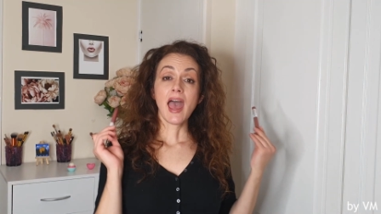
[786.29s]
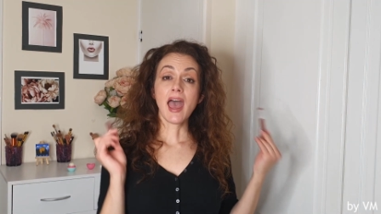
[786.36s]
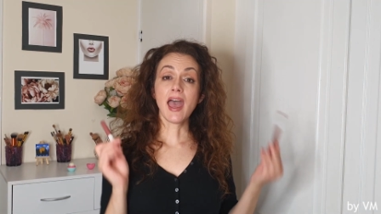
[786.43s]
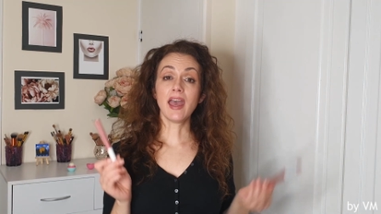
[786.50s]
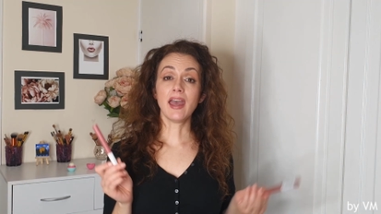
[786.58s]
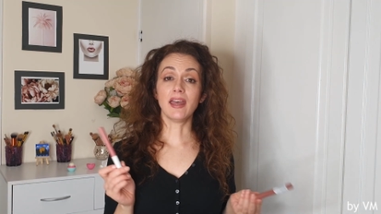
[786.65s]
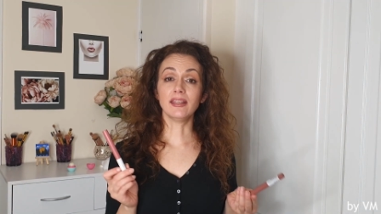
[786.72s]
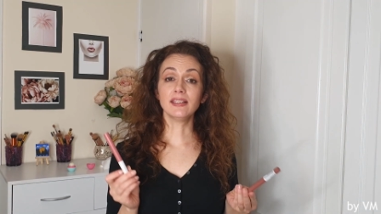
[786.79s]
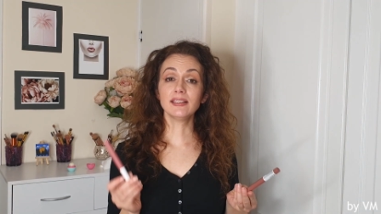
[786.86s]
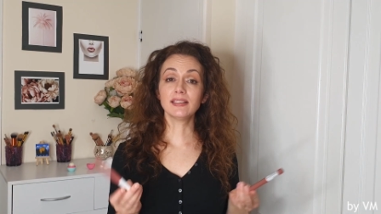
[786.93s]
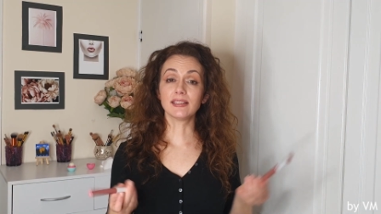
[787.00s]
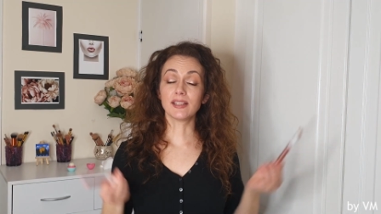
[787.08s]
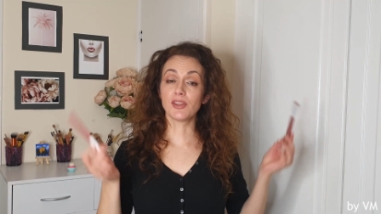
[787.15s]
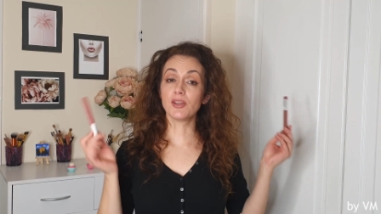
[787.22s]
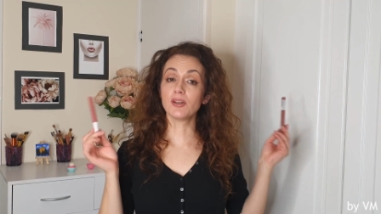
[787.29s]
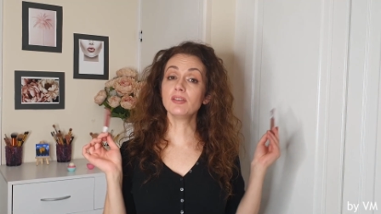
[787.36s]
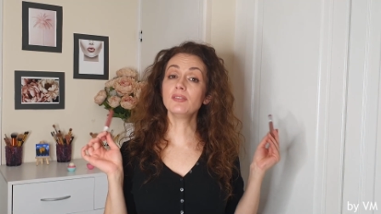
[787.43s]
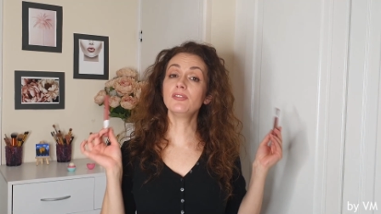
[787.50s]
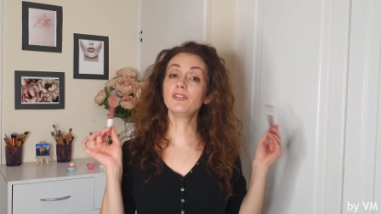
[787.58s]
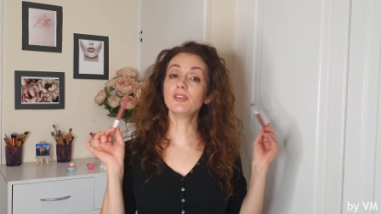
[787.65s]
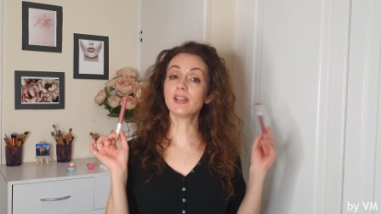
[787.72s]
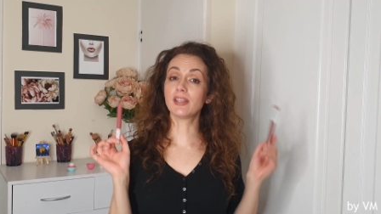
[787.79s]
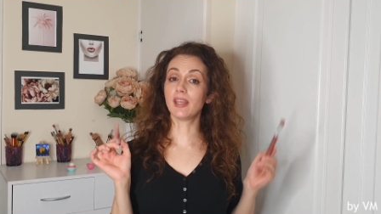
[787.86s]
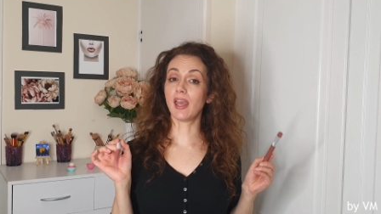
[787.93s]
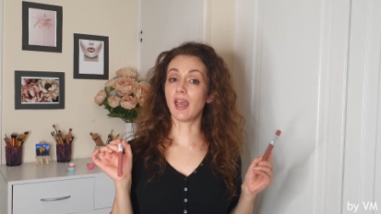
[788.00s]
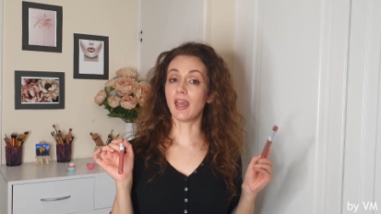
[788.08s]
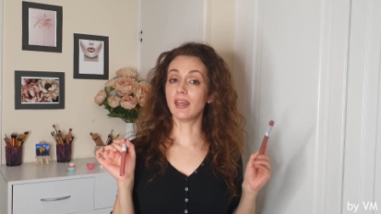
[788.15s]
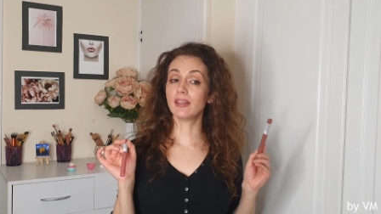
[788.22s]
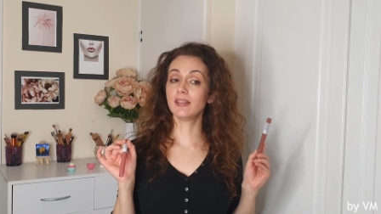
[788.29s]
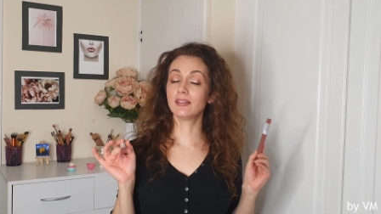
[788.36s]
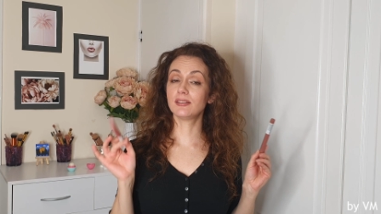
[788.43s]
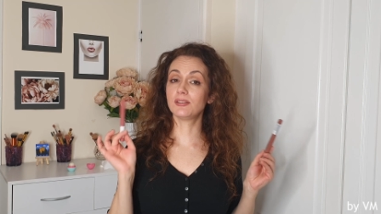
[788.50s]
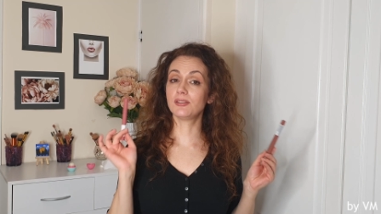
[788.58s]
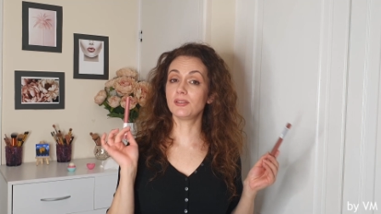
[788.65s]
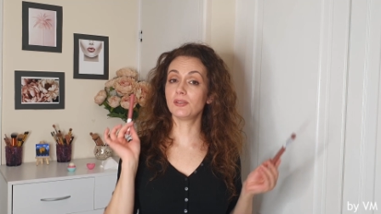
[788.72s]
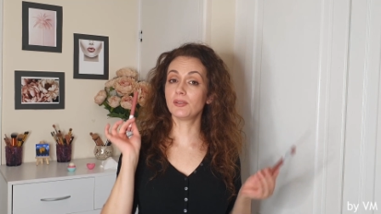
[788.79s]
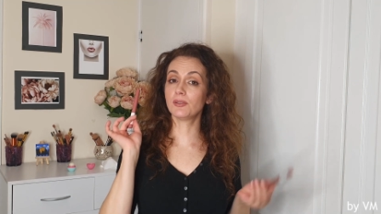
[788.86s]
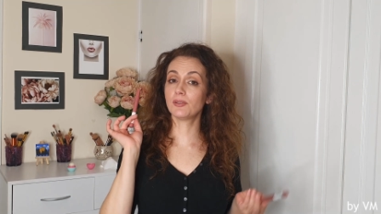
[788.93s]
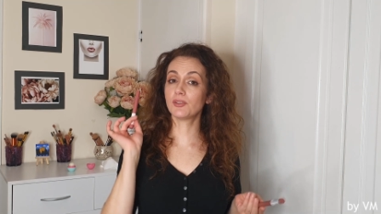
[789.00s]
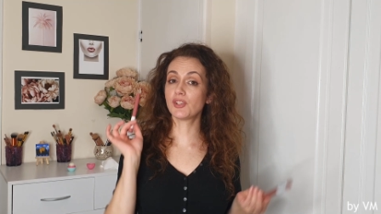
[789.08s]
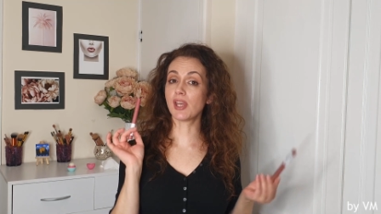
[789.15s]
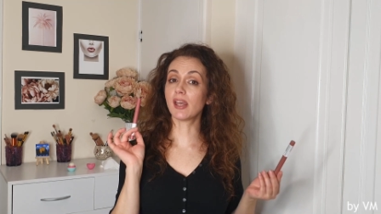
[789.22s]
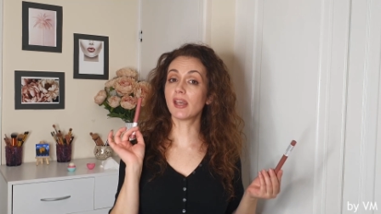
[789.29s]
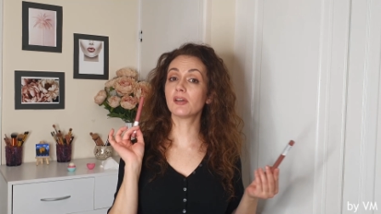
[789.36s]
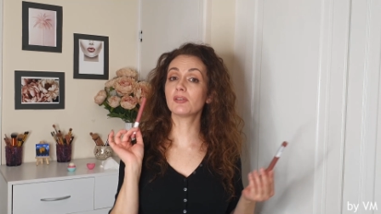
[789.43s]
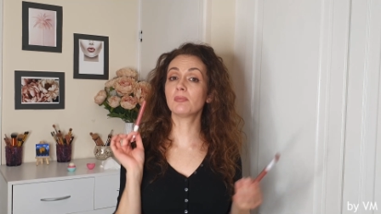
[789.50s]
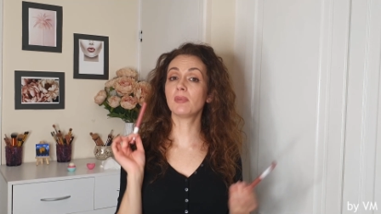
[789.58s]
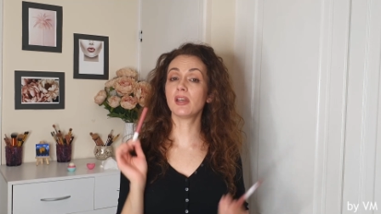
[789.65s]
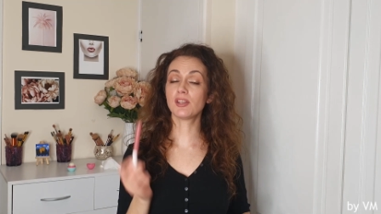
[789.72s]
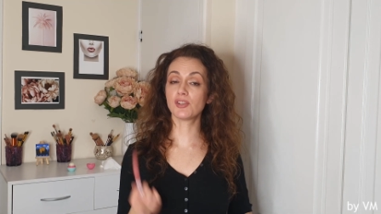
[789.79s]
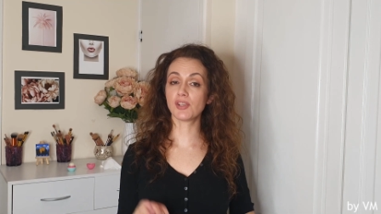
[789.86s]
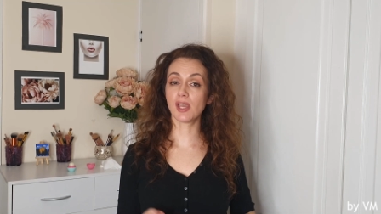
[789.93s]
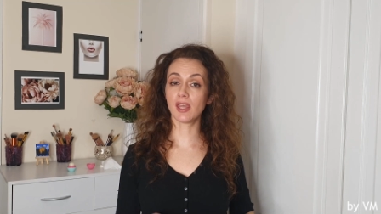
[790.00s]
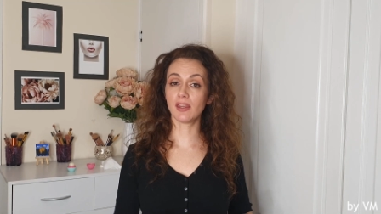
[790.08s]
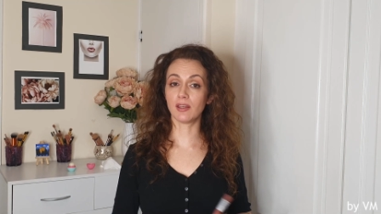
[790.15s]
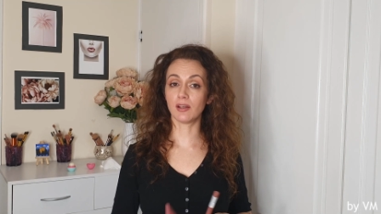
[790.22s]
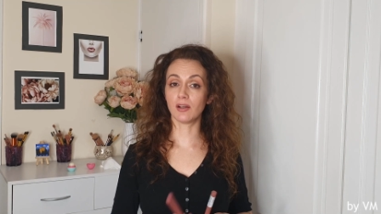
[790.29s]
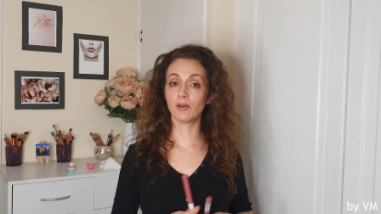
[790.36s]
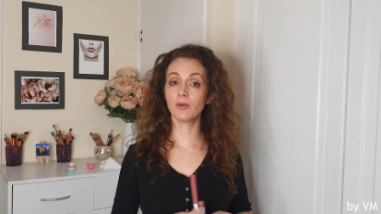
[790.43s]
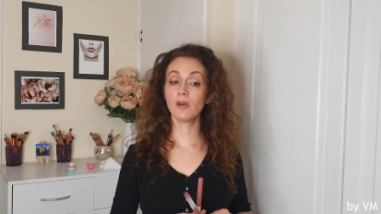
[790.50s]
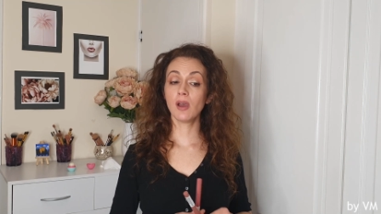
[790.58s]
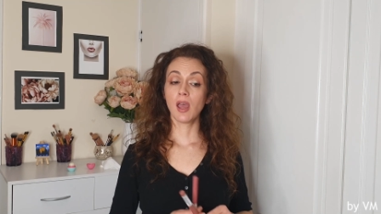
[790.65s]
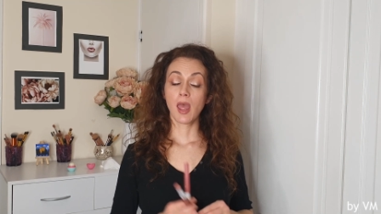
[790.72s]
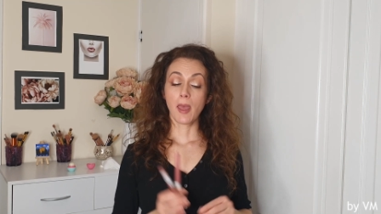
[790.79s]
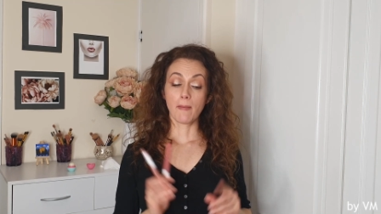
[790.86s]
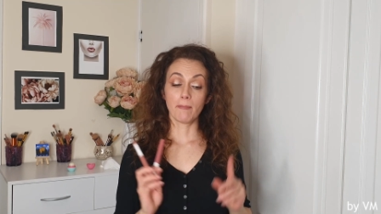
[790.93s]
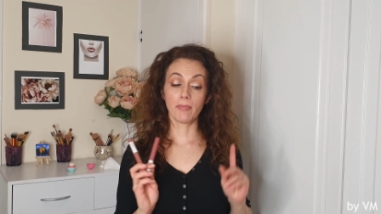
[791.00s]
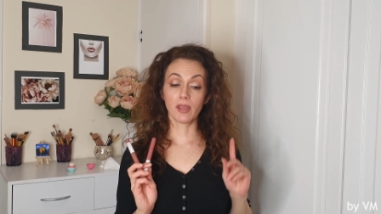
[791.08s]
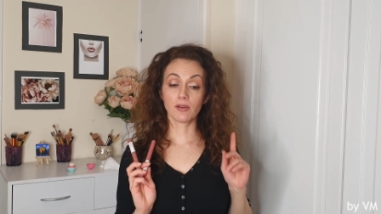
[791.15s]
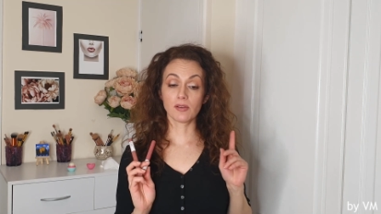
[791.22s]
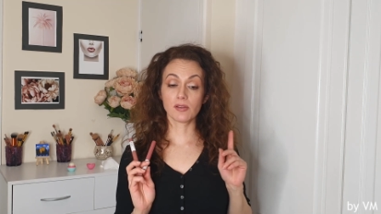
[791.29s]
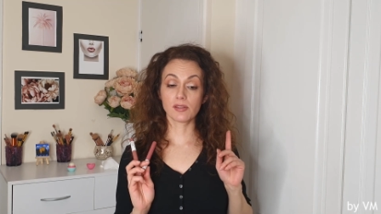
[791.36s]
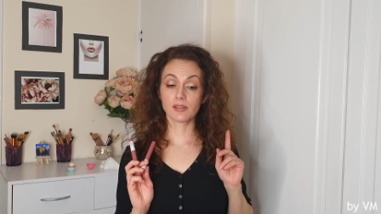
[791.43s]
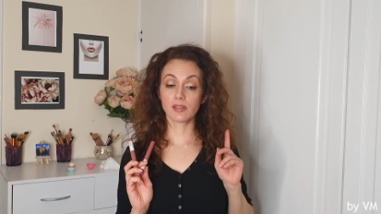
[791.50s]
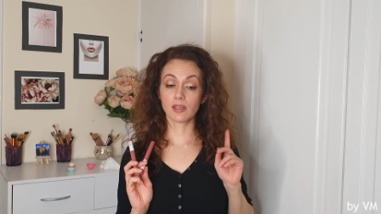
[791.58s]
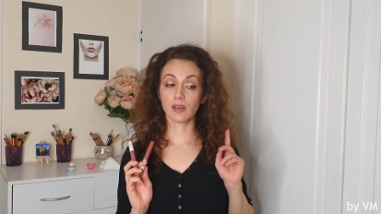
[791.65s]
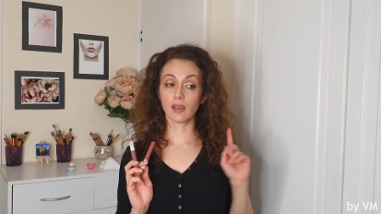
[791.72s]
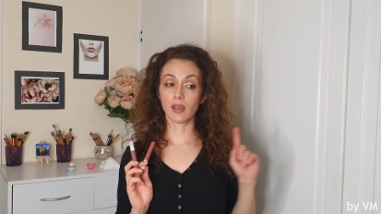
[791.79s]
And don't forget to check out my channel, because